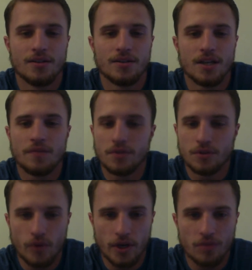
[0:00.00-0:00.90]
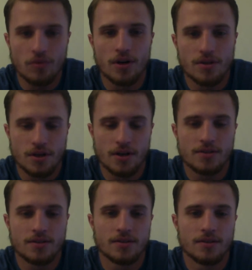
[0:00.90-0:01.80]
even Dwayne "The Rock"
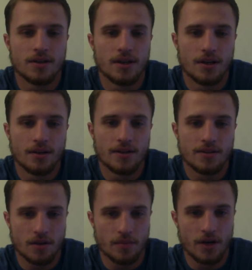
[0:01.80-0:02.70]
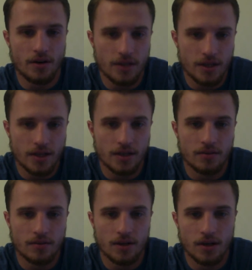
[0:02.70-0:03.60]
Johnson has come out
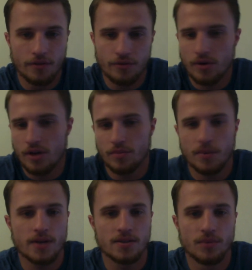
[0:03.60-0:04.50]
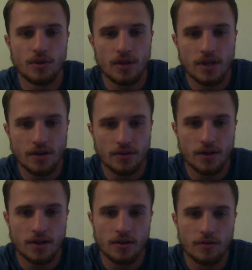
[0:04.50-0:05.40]
and thrown out the possibility out
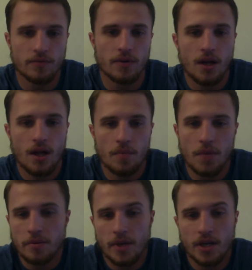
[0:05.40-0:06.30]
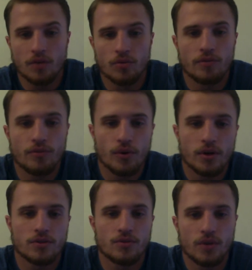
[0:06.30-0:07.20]
there of maybe making a run for
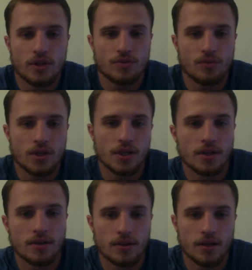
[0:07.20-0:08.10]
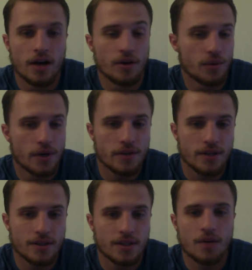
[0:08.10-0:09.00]
it in 2020. Now, do I
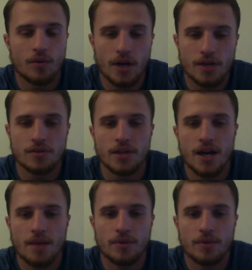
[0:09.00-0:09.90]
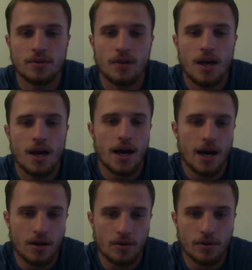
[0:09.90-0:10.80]
think that will actually happen?
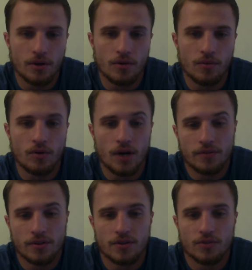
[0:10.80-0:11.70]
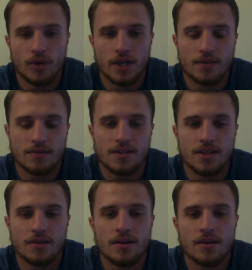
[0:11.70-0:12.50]
I don't know. We'll have to just wait and see.